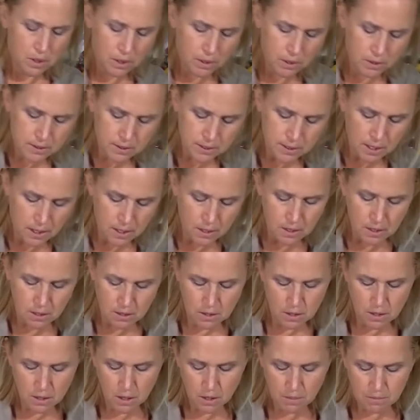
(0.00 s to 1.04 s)
Let's kind
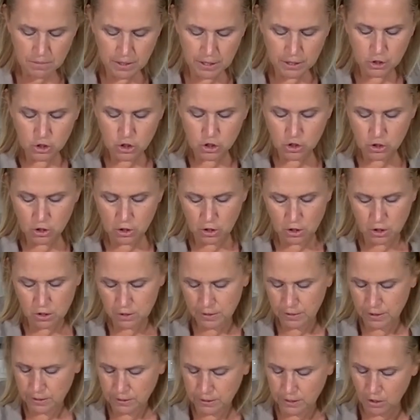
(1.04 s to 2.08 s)
of make sure
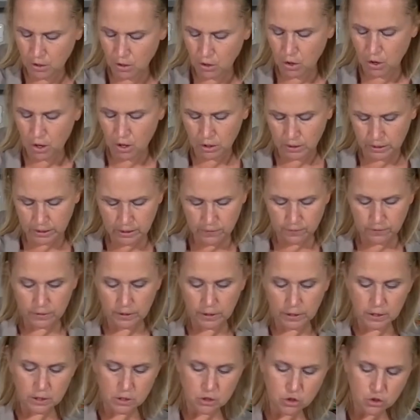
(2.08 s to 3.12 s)
that they are all
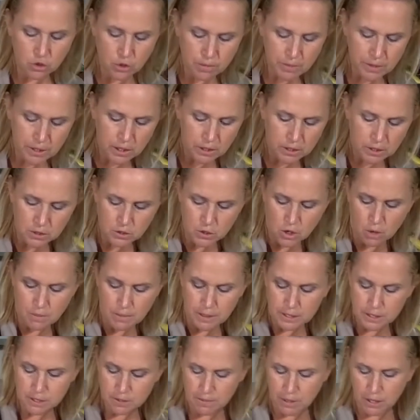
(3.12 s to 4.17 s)
evenly distributed because all
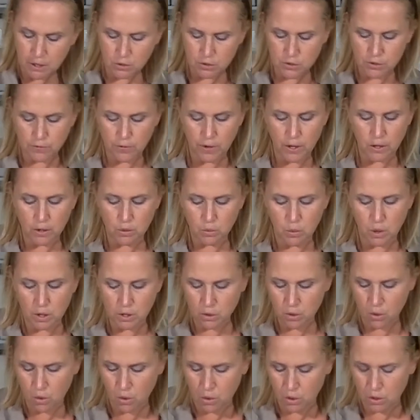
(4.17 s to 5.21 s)
my tomatoes fell in
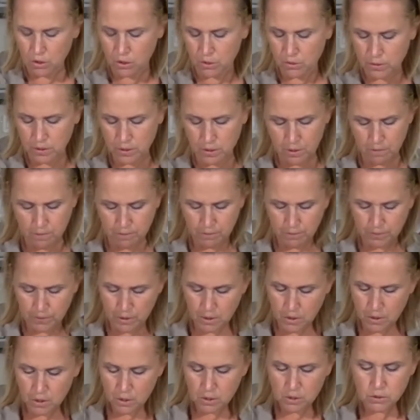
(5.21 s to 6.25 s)
one corner there.
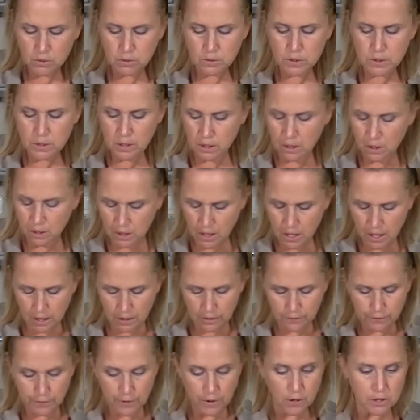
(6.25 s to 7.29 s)
Let's get our
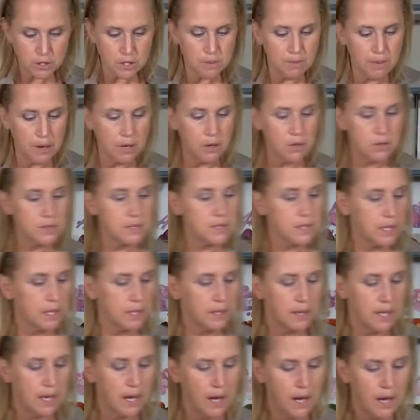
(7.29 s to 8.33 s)
cauliflower tomatoes
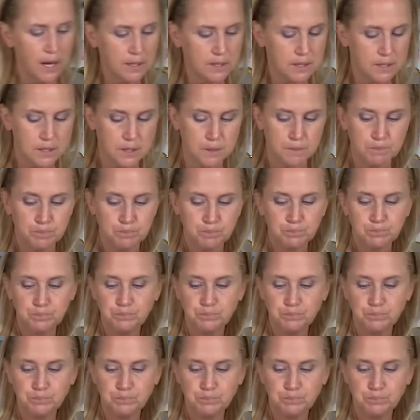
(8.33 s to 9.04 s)
like that.